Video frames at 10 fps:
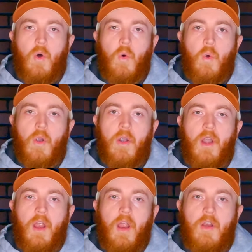or
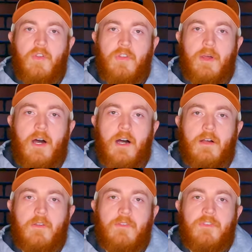so,
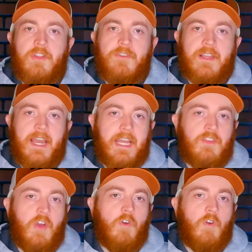uh, different kinds